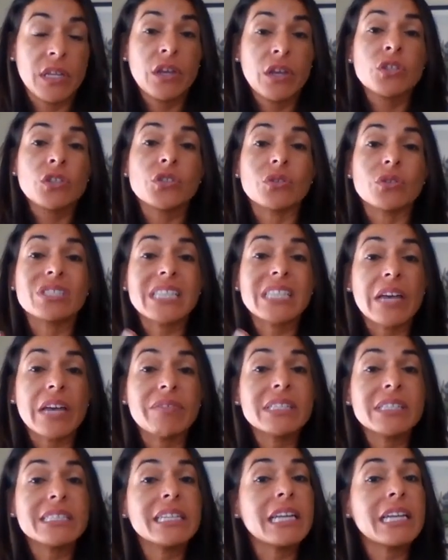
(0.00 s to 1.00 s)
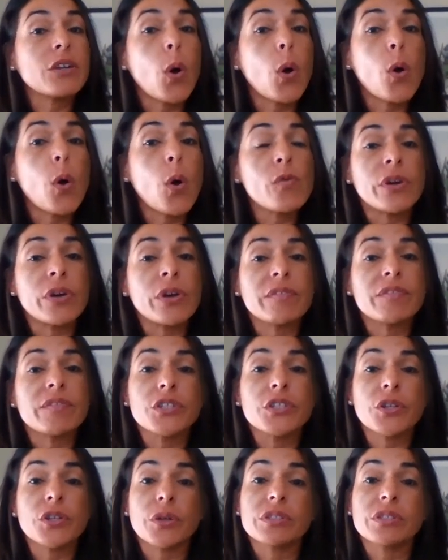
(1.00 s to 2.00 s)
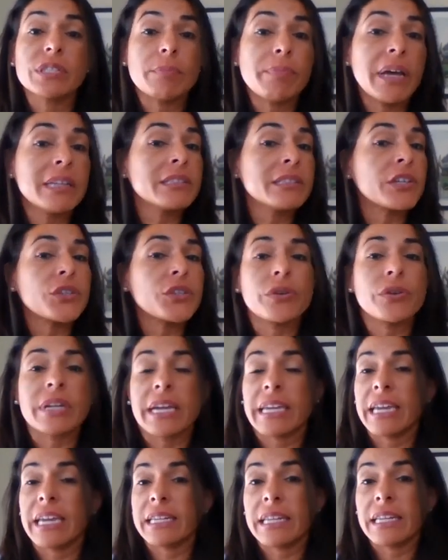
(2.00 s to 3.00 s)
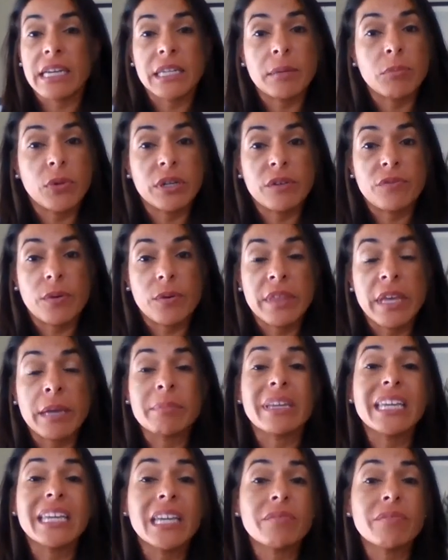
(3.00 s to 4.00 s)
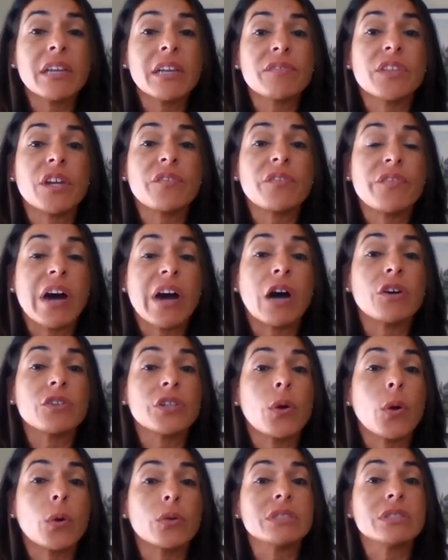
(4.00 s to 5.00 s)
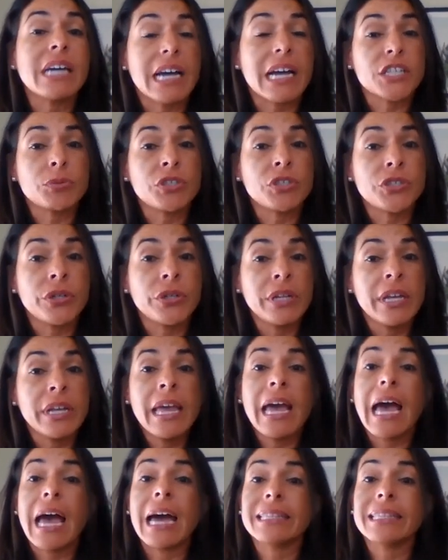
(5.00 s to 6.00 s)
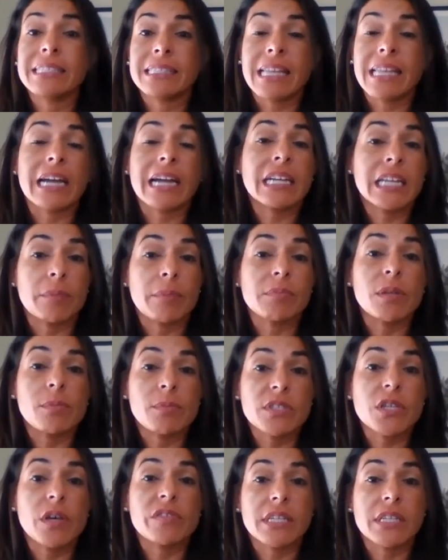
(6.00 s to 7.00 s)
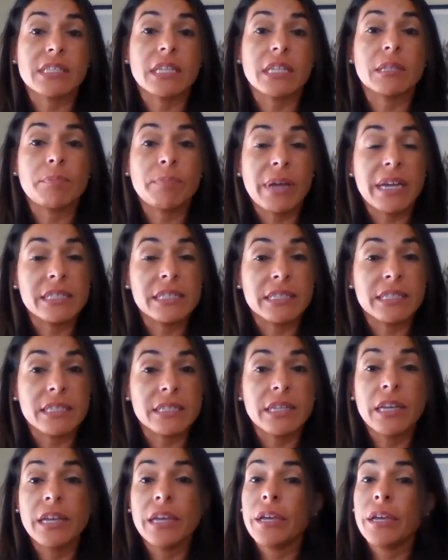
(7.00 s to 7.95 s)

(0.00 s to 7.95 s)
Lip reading: So 17 and over, if they're your dependent, you're not getting any money from them, even if they filed their own tax return and did not claim themselves as a dependent.